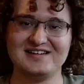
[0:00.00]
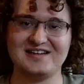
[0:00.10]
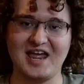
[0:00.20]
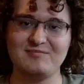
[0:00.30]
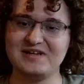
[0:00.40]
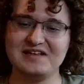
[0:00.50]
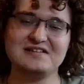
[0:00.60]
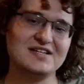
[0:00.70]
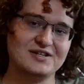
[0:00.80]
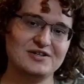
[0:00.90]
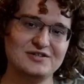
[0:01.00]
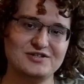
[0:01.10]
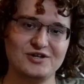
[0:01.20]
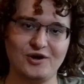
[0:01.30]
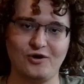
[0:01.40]
can be considered
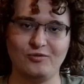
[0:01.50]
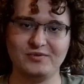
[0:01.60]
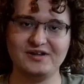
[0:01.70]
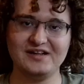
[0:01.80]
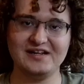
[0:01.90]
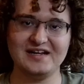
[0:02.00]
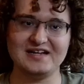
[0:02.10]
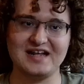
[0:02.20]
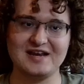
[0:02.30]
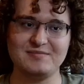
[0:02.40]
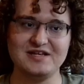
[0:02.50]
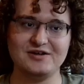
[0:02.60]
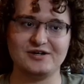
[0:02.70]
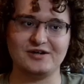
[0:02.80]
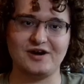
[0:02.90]
your home really. It can be
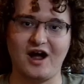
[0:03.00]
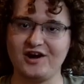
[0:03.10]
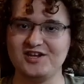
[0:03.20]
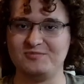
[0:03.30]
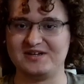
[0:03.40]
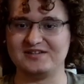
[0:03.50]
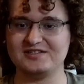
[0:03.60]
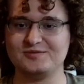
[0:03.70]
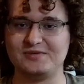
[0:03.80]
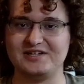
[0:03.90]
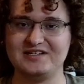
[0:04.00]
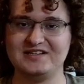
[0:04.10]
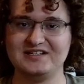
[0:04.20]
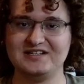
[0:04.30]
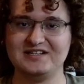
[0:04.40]
your occupants, but
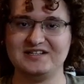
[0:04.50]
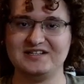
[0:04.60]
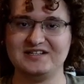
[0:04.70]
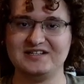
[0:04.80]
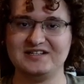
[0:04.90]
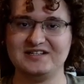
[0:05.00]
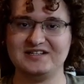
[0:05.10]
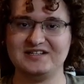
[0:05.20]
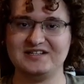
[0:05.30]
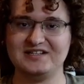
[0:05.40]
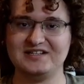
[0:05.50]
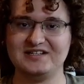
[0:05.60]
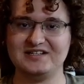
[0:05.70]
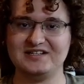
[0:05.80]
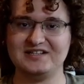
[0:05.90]
it's not a place I feel
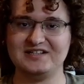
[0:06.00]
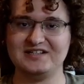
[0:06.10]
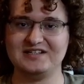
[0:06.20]
secure